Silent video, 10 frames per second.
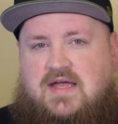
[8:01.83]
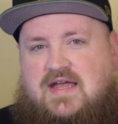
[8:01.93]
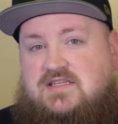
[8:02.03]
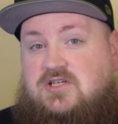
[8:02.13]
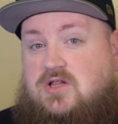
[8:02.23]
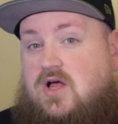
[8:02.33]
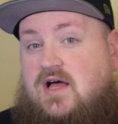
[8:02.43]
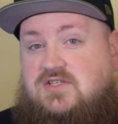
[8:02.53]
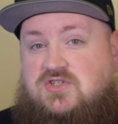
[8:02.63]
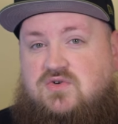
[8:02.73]
Its
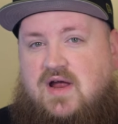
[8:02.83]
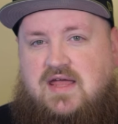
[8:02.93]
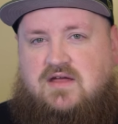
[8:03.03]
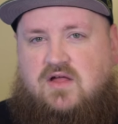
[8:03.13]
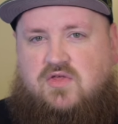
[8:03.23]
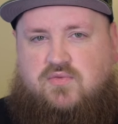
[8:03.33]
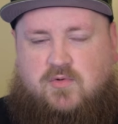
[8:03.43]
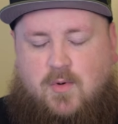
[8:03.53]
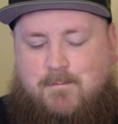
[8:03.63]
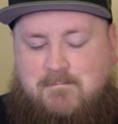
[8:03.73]
claws strike
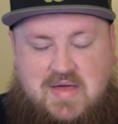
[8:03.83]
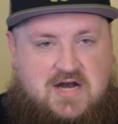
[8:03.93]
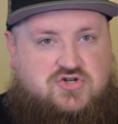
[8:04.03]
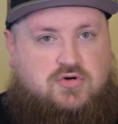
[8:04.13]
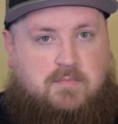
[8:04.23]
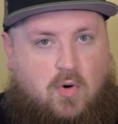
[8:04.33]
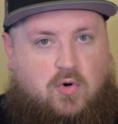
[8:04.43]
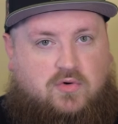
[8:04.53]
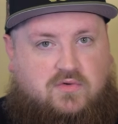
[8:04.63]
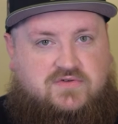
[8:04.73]
through miniature
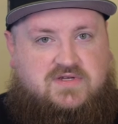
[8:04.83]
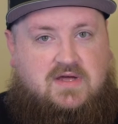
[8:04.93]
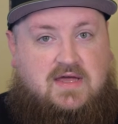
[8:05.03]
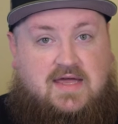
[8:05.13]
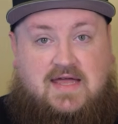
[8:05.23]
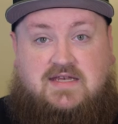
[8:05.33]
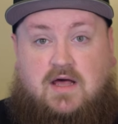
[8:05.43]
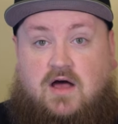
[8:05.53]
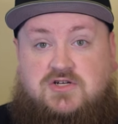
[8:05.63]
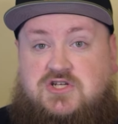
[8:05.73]
portals. It
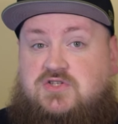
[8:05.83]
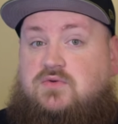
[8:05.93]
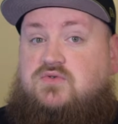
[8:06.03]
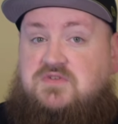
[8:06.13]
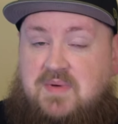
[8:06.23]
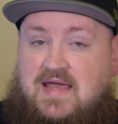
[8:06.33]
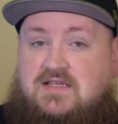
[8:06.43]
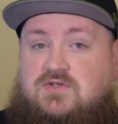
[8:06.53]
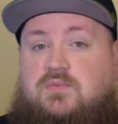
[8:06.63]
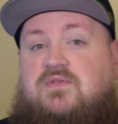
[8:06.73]
dodges through
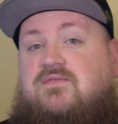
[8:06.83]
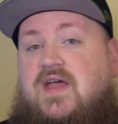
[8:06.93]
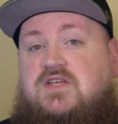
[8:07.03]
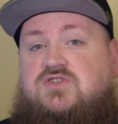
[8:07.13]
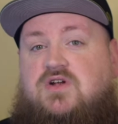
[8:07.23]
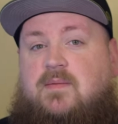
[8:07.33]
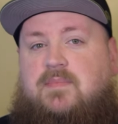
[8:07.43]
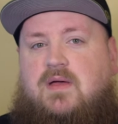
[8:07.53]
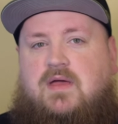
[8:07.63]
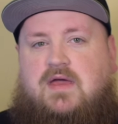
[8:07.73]
space with phase
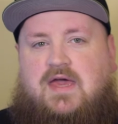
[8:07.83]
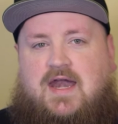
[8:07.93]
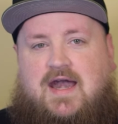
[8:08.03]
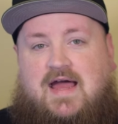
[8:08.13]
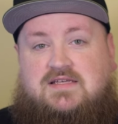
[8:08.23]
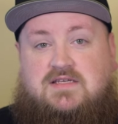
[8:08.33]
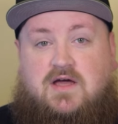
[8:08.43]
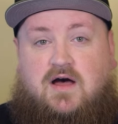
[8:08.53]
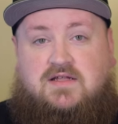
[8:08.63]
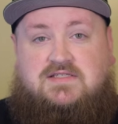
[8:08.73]
jump, and it has
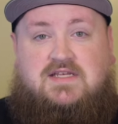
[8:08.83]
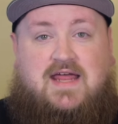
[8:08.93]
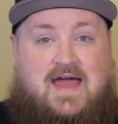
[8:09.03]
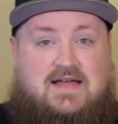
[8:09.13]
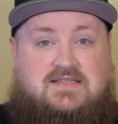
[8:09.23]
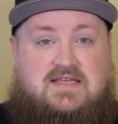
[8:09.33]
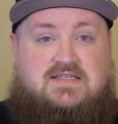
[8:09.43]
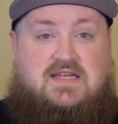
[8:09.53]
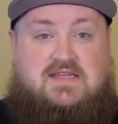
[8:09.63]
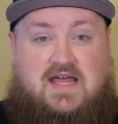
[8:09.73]
constant access
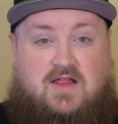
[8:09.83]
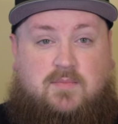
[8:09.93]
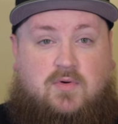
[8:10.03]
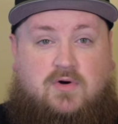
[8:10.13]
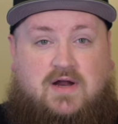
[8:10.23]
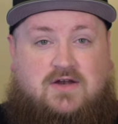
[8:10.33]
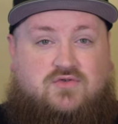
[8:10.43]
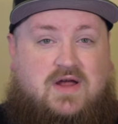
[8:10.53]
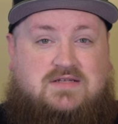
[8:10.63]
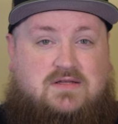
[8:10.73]
to teleport and
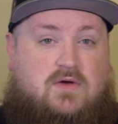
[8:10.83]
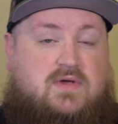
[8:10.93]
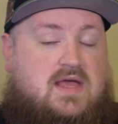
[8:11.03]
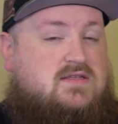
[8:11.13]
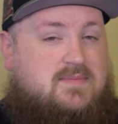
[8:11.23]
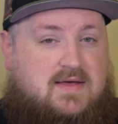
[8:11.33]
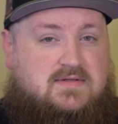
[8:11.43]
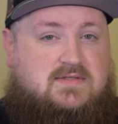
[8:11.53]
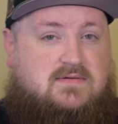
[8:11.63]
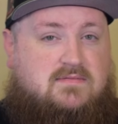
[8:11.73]
translocate
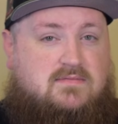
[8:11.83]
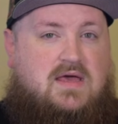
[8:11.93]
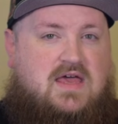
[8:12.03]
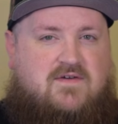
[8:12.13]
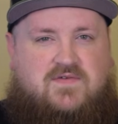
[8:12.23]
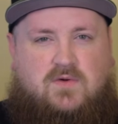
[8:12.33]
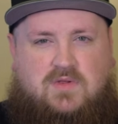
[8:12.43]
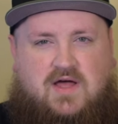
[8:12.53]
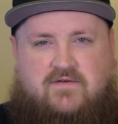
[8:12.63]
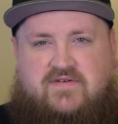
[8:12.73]
spells. If you
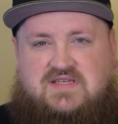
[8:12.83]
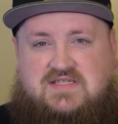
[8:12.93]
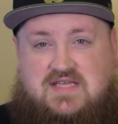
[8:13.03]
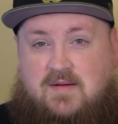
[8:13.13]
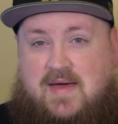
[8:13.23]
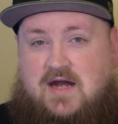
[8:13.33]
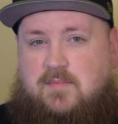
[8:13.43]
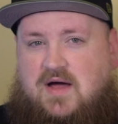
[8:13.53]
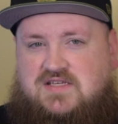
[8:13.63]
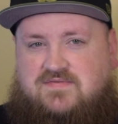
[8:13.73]
love cinematic
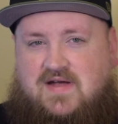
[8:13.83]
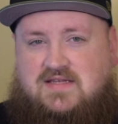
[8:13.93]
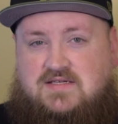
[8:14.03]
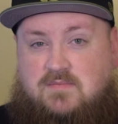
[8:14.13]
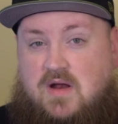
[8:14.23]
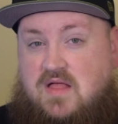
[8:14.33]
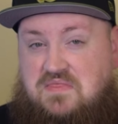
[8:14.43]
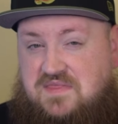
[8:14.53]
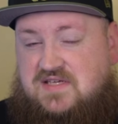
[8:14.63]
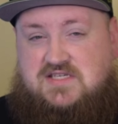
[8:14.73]
boss fights,
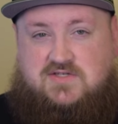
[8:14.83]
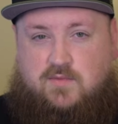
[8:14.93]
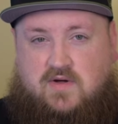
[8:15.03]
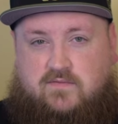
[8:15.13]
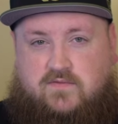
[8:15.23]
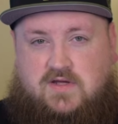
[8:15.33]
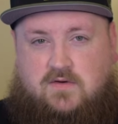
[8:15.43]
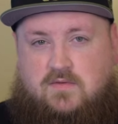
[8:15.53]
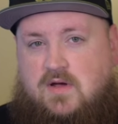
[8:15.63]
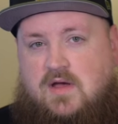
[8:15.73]
this is the one for
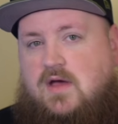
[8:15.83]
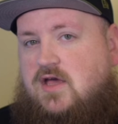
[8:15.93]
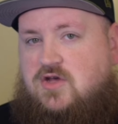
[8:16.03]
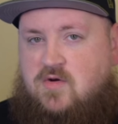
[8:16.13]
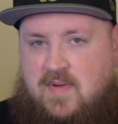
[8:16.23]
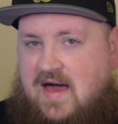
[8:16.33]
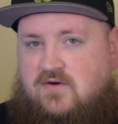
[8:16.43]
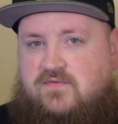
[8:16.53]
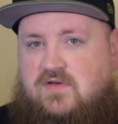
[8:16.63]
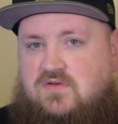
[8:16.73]
you. Your
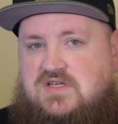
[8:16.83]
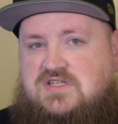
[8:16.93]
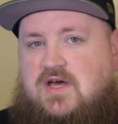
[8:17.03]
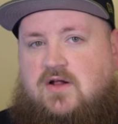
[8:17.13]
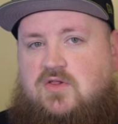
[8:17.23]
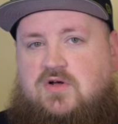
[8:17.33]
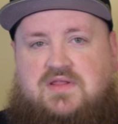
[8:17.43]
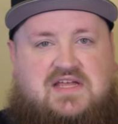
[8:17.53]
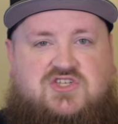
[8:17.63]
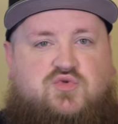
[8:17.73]
battlefield is going to look
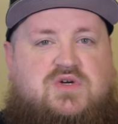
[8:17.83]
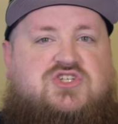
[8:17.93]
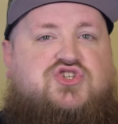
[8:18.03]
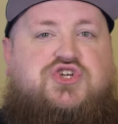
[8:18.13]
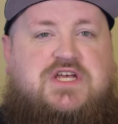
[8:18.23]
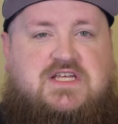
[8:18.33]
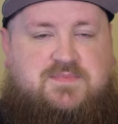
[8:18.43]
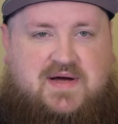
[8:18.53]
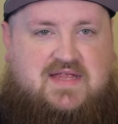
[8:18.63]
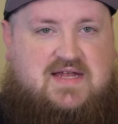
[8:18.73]
like Swiss cheese
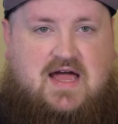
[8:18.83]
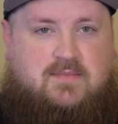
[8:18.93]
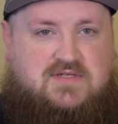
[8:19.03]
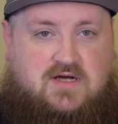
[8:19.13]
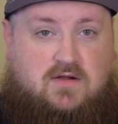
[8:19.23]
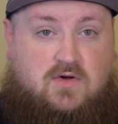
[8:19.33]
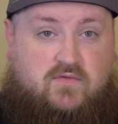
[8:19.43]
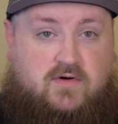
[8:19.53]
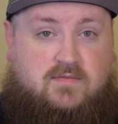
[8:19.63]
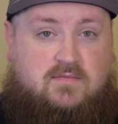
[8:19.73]
by the time it's all
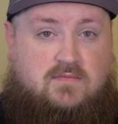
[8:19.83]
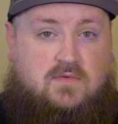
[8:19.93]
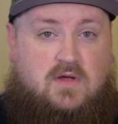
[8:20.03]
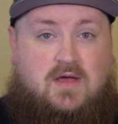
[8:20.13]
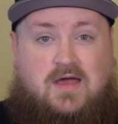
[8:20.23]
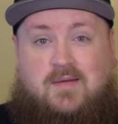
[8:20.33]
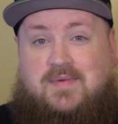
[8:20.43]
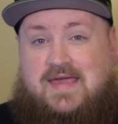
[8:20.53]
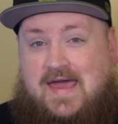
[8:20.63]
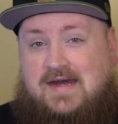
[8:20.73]
over.
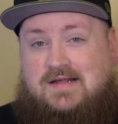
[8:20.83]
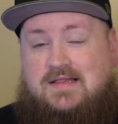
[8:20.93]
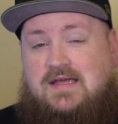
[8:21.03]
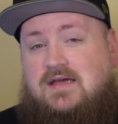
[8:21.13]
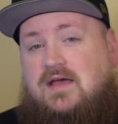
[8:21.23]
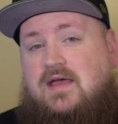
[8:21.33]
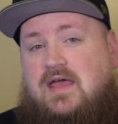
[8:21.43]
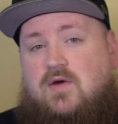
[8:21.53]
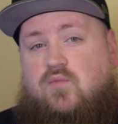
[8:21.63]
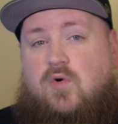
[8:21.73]
Mechanically,
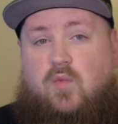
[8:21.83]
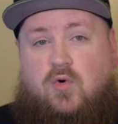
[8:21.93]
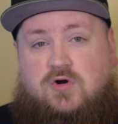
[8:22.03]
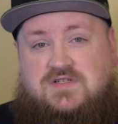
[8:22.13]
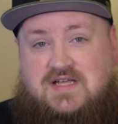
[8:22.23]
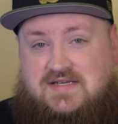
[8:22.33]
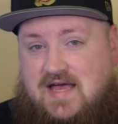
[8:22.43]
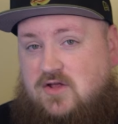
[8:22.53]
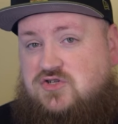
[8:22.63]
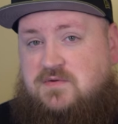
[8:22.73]
it rewards
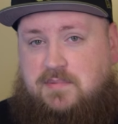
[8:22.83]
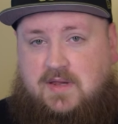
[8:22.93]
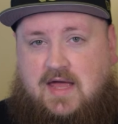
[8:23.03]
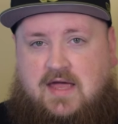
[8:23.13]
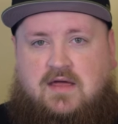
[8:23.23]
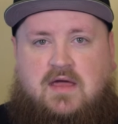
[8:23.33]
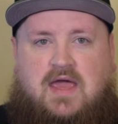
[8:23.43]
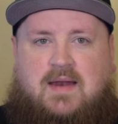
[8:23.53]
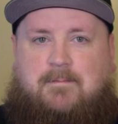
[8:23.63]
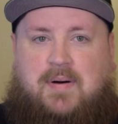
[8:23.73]
intelligent play
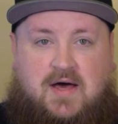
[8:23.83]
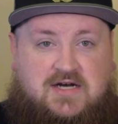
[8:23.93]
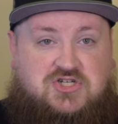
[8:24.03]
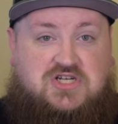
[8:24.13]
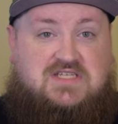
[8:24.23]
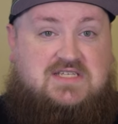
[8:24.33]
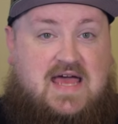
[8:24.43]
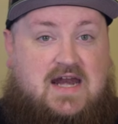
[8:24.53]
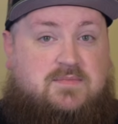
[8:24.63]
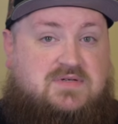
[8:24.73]
and punishes
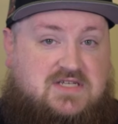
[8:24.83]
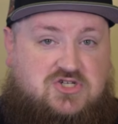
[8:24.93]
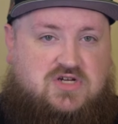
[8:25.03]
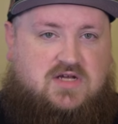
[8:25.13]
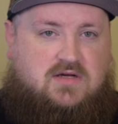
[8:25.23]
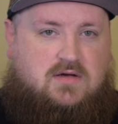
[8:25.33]
static positioning.